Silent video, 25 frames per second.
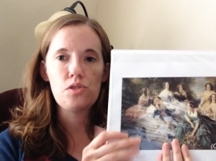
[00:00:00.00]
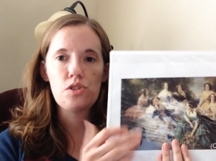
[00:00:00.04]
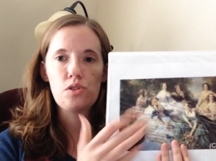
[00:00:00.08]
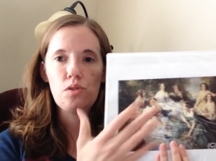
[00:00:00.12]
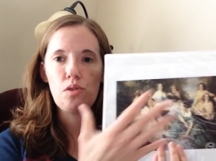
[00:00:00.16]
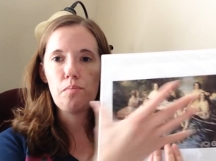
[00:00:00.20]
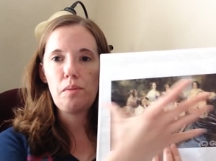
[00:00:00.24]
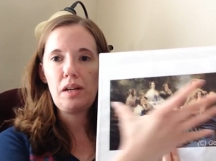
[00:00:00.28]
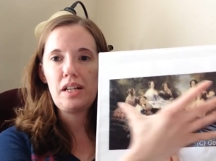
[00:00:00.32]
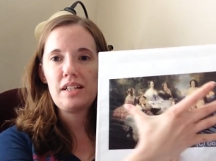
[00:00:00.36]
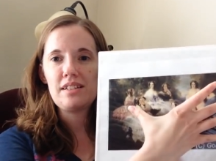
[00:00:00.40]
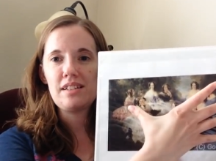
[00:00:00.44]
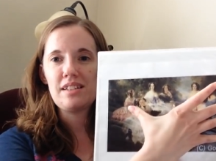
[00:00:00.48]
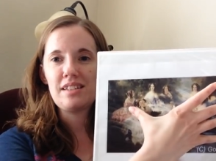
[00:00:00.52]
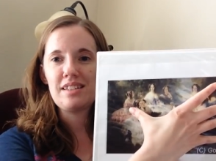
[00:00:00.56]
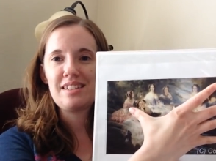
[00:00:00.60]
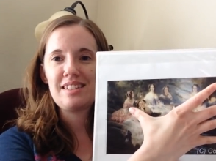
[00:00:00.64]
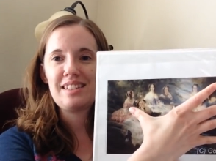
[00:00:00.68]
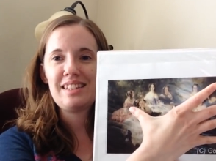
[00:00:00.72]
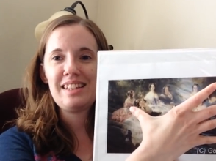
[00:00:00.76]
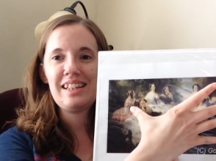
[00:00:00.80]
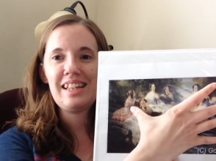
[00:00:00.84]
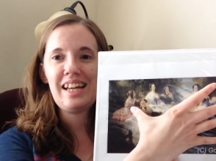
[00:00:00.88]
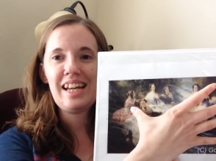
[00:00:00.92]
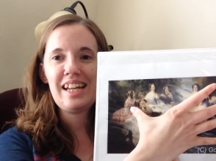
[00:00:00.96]
So it makes it
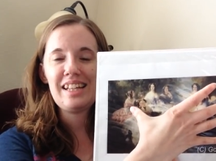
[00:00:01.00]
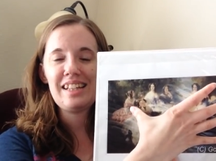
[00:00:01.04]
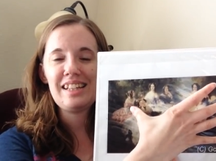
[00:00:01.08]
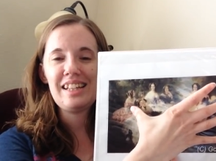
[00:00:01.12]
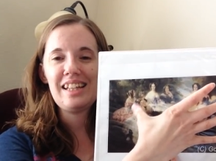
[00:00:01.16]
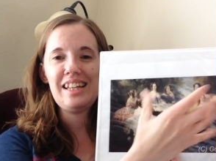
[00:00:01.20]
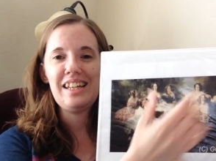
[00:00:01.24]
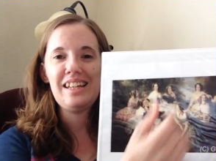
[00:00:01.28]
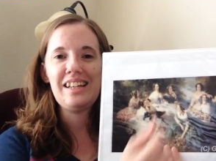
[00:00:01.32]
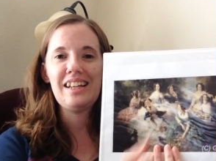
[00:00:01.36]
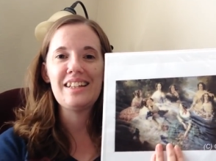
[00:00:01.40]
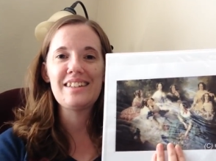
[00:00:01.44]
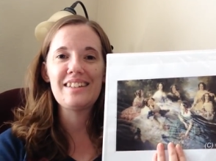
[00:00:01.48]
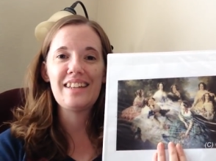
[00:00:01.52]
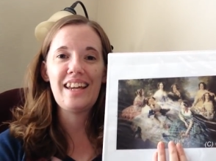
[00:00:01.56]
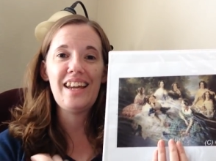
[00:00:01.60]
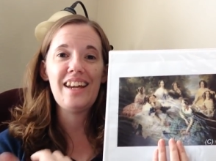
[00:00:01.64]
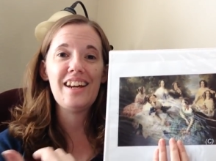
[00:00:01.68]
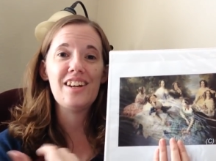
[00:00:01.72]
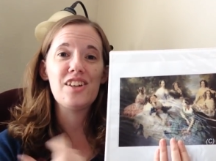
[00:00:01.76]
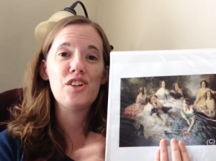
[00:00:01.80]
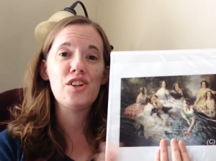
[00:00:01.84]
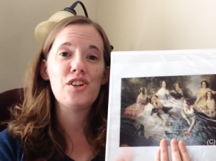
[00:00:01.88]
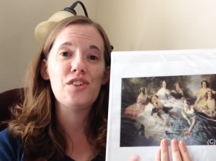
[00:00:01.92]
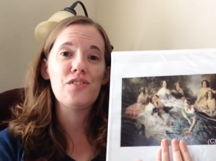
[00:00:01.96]
slightly, it's
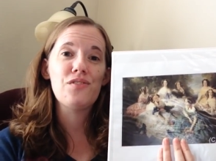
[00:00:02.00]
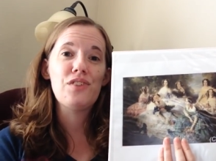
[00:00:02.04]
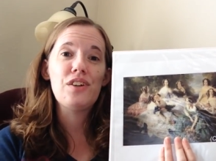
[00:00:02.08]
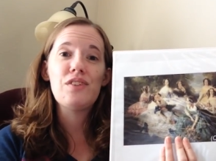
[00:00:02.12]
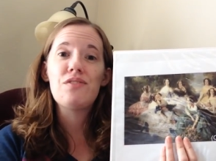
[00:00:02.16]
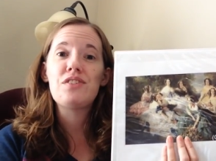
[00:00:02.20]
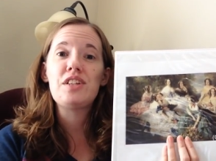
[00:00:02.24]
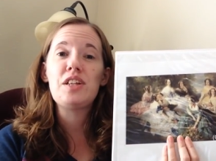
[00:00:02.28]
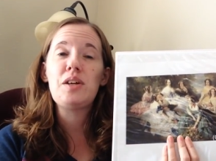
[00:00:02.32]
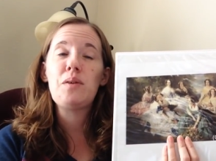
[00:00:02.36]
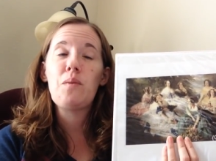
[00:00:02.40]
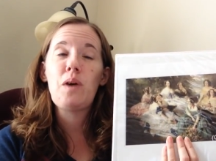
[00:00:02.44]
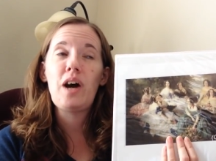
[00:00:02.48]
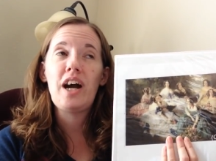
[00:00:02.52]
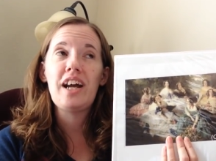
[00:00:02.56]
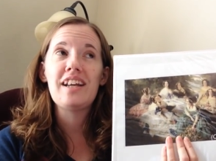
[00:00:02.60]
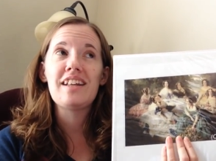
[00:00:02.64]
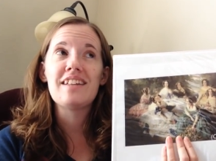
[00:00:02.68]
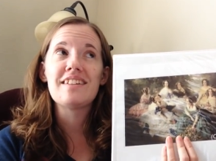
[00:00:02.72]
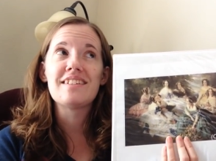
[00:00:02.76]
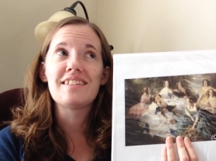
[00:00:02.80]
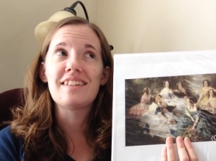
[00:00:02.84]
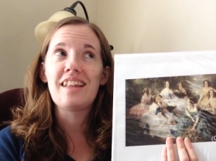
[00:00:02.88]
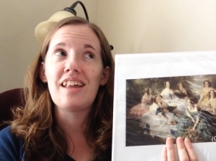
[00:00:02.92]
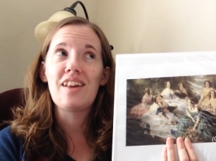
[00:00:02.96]
850 wide
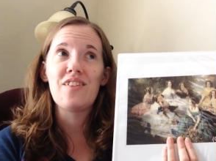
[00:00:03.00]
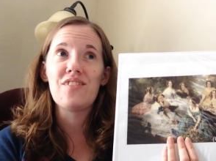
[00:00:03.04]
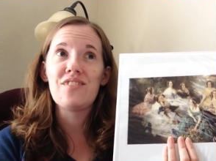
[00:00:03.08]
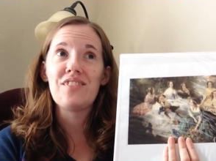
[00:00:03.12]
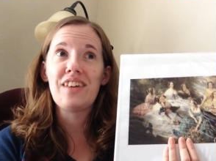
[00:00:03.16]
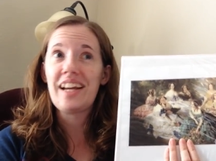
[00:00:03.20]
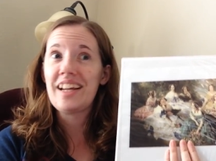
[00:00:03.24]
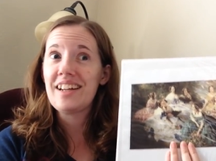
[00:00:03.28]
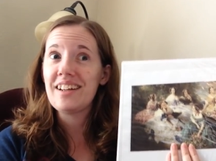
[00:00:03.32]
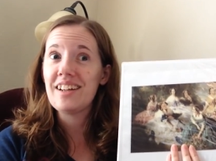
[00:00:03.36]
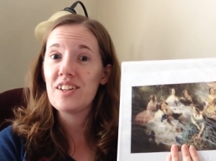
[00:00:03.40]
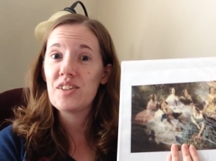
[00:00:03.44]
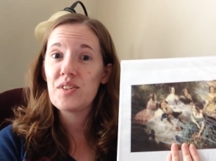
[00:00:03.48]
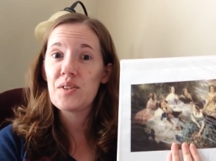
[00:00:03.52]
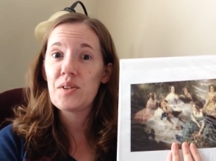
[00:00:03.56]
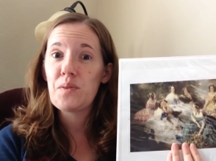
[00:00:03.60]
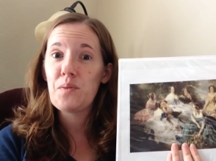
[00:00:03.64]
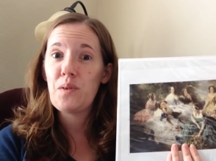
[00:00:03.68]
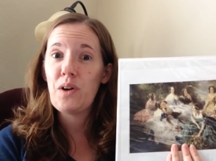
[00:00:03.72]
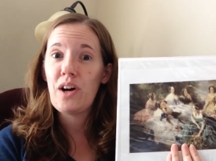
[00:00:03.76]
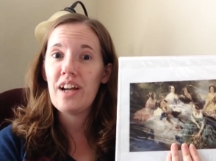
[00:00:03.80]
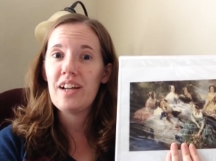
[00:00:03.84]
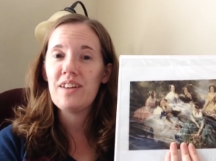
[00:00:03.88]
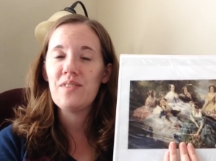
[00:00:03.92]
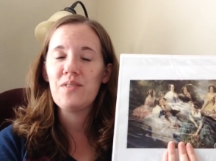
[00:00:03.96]
instead of 900
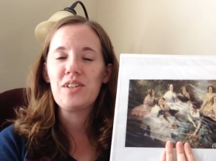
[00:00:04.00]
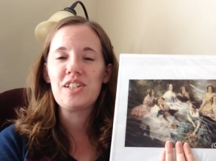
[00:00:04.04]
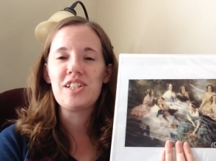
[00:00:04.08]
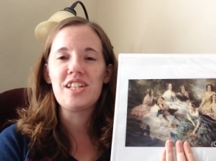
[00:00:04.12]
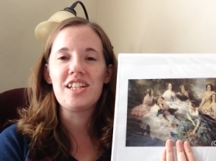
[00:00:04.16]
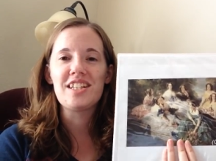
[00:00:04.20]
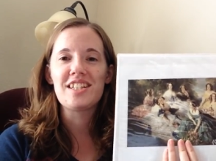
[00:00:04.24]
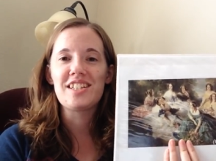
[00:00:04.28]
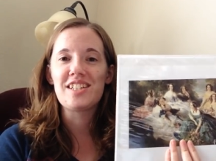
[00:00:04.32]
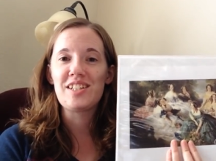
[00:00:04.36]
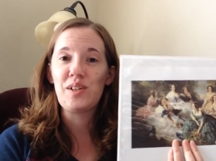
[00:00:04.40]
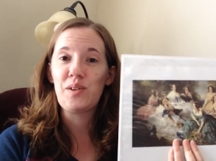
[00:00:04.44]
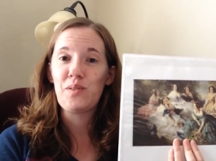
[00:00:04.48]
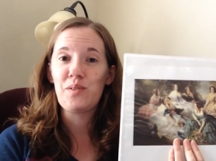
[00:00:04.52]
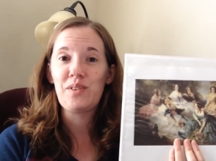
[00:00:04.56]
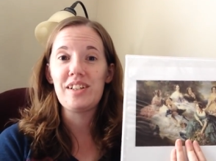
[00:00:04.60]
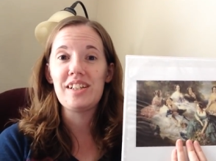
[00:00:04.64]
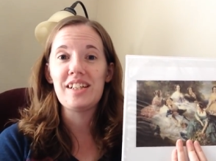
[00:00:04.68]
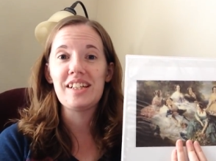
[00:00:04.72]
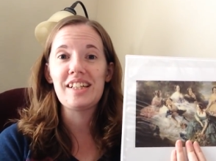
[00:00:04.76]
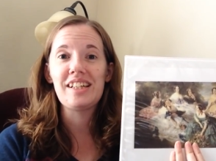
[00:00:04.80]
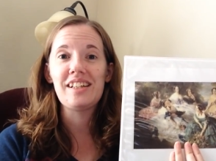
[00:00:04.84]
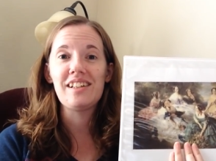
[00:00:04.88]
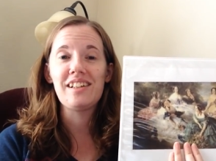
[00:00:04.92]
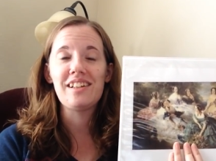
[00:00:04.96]
wide, which is still
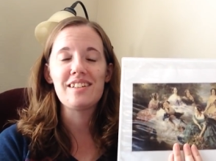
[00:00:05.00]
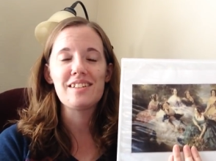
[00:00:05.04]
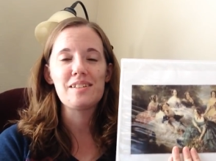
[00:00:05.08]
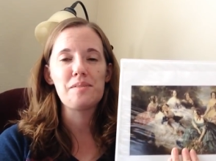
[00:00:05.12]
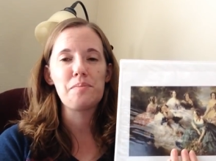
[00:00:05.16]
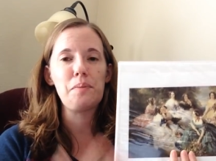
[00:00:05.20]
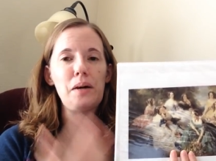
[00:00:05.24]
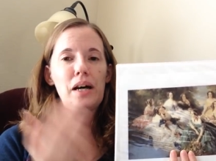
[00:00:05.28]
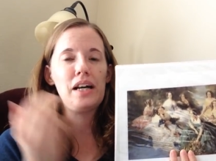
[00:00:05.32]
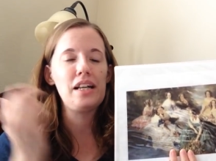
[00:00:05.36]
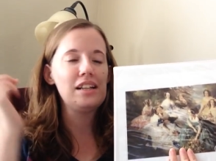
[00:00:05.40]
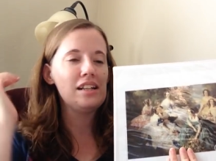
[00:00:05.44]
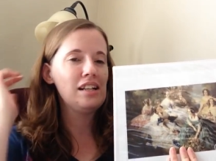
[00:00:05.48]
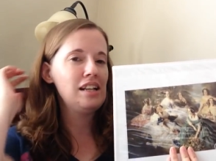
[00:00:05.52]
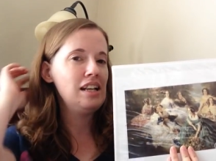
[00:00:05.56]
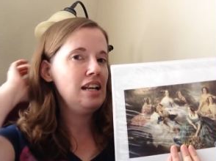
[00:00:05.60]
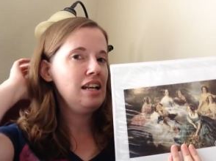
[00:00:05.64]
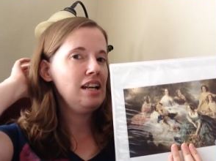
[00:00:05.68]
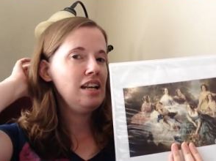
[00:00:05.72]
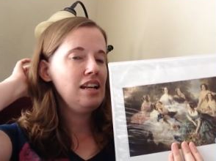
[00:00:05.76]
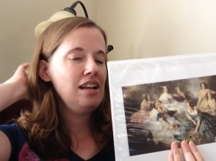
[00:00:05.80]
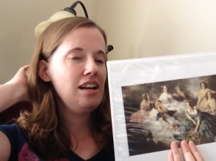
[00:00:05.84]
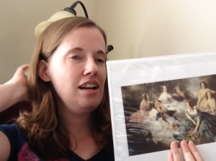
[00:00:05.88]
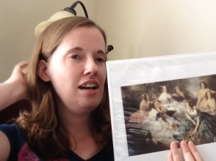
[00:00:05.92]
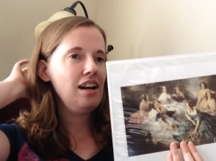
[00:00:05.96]
ridiculous, but
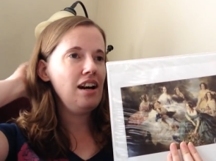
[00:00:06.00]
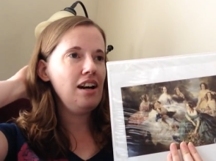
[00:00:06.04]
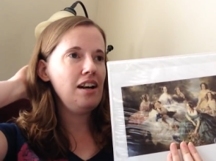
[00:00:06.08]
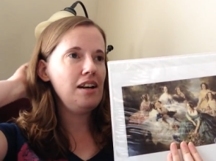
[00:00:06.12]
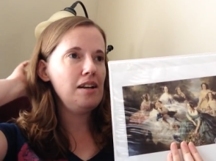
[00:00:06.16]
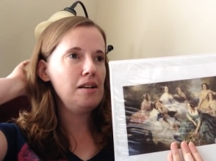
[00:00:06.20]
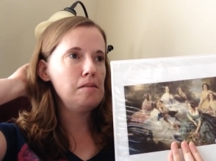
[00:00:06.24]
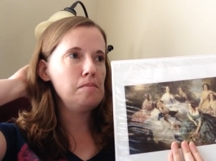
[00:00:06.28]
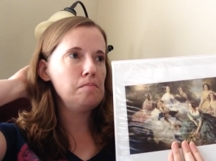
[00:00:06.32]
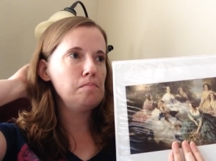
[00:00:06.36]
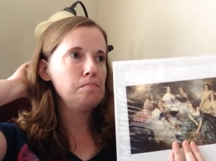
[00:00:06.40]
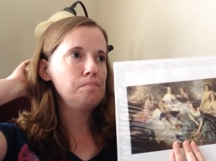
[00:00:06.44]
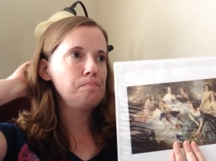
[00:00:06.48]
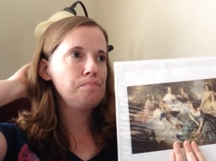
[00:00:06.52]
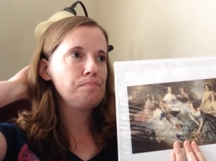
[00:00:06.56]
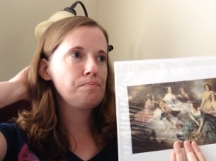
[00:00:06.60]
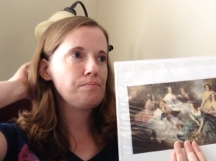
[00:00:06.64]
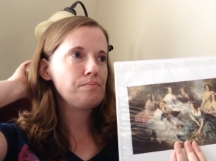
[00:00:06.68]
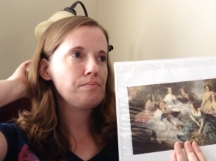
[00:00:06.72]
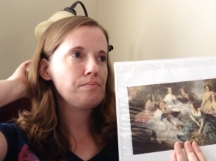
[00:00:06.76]
um,